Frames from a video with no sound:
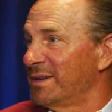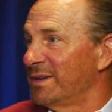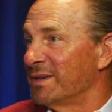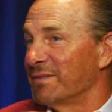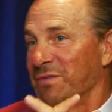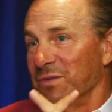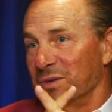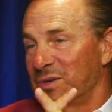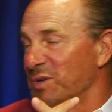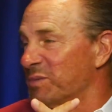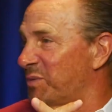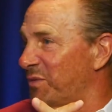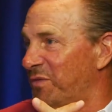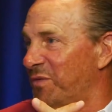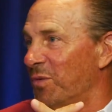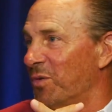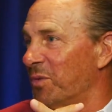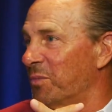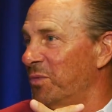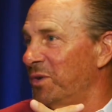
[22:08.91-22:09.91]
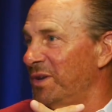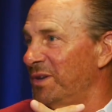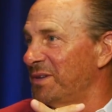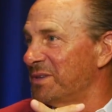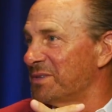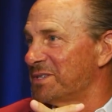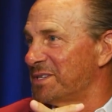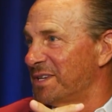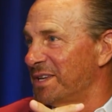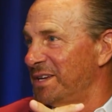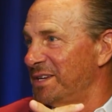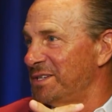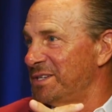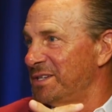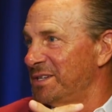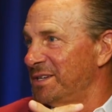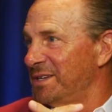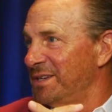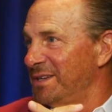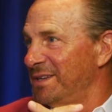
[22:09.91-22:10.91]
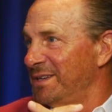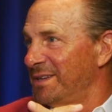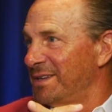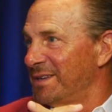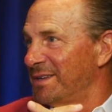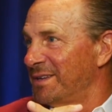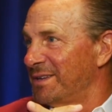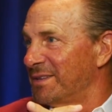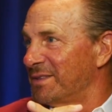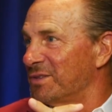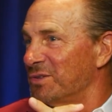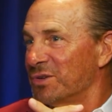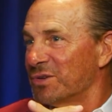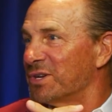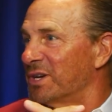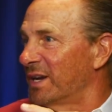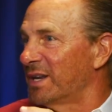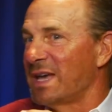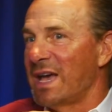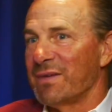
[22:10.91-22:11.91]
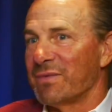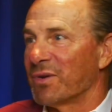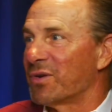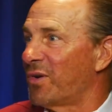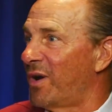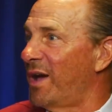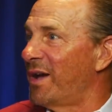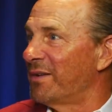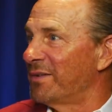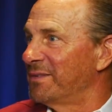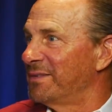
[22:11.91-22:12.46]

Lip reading: If you can perform well on stage, you're going to have a crowd.